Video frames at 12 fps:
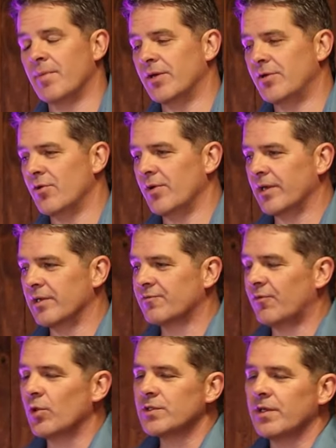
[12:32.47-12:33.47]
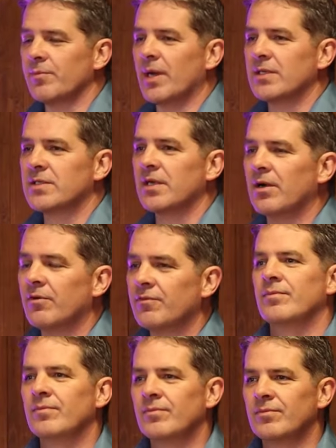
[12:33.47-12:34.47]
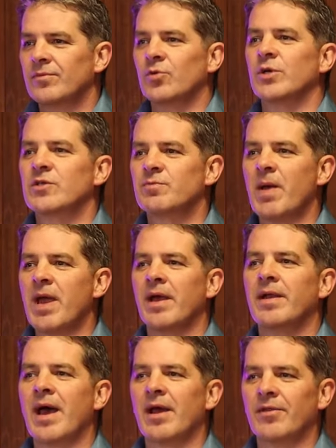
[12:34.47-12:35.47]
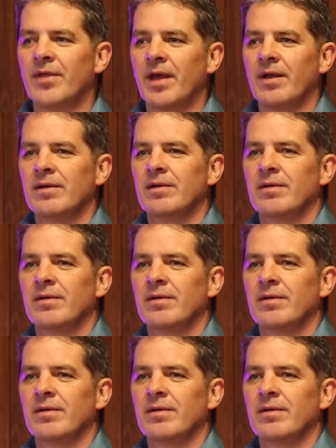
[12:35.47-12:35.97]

been doing is forcing myself to expand out of that,